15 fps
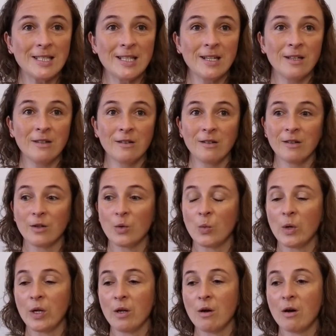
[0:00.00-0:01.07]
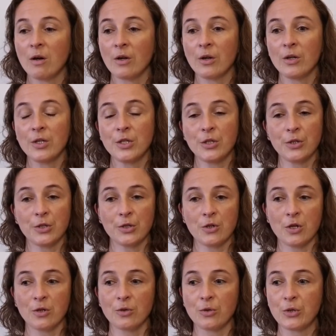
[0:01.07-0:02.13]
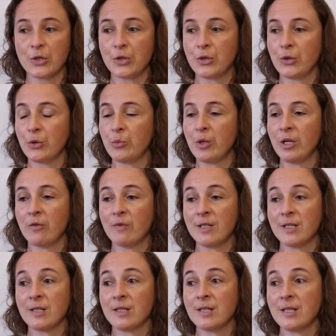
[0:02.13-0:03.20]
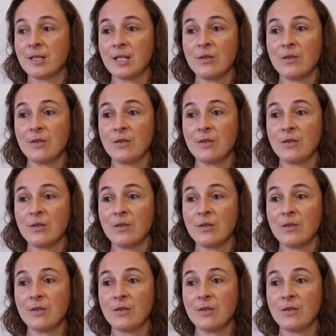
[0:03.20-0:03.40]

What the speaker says: then we are going to struggle to be in resonance,